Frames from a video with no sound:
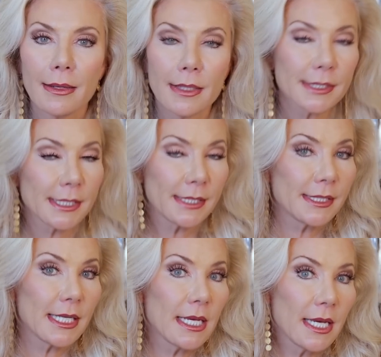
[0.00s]
this
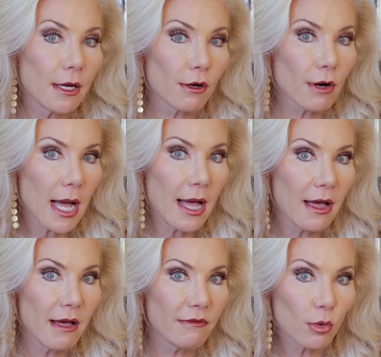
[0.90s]
is the year
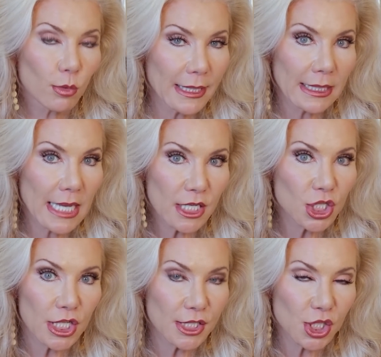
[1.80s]
of
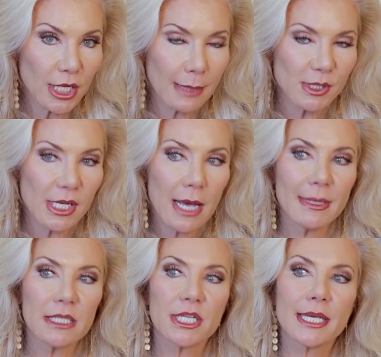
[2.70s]
relationships,
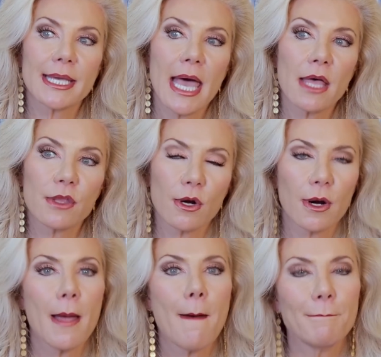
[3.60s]
coming
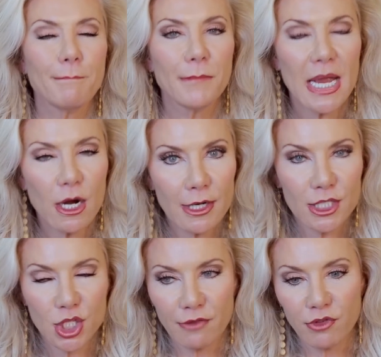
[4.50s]
together,
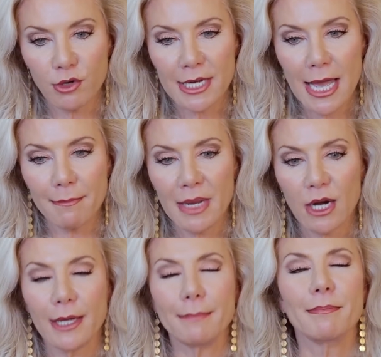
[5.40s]
marriage if you're not
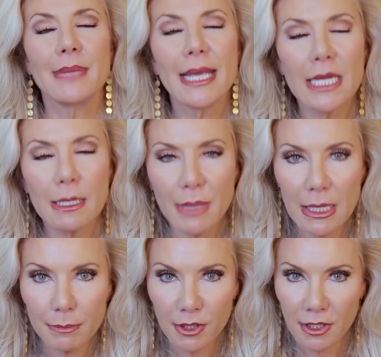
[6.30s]
married, meeting
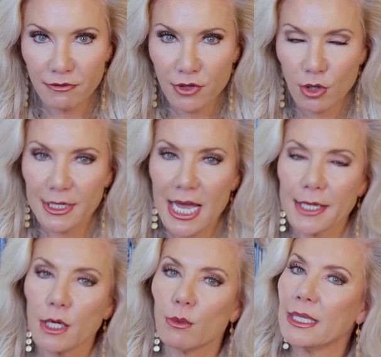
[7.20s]
people if you're
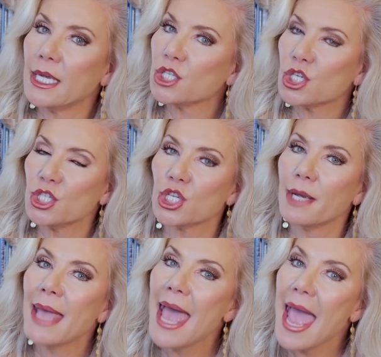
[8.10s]
not in a
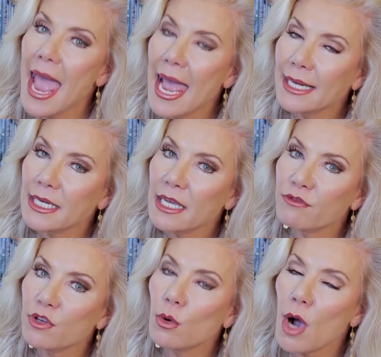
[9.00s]
relationship. And
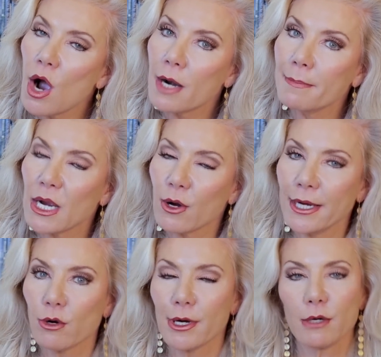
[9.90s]
if you are
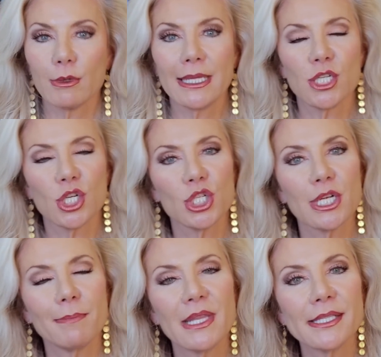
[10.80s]
married or in a
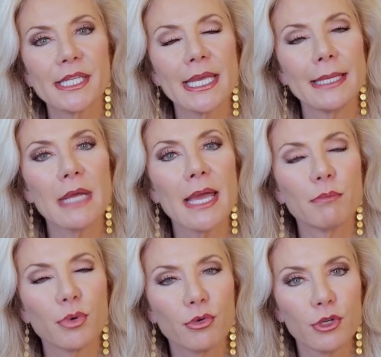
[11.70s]
relationship, this can
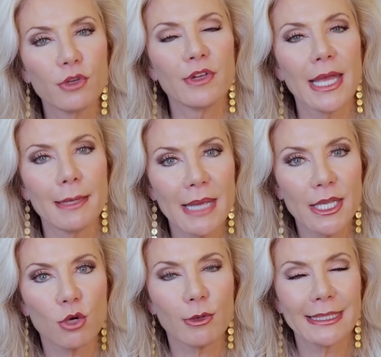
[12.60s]
improve and
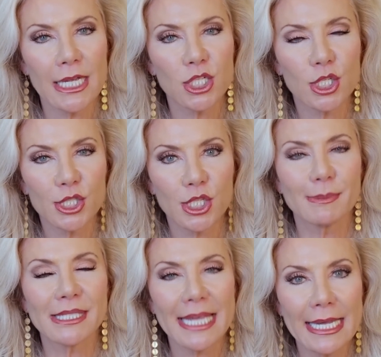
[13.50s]
make your
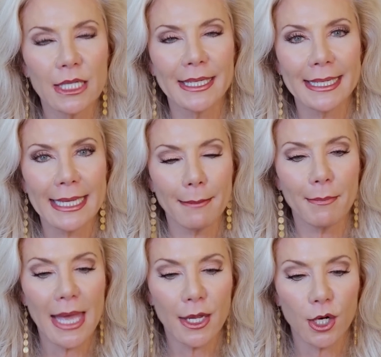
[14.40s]
relationships heal and
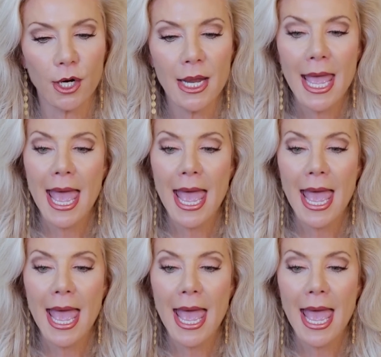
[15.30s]
get better.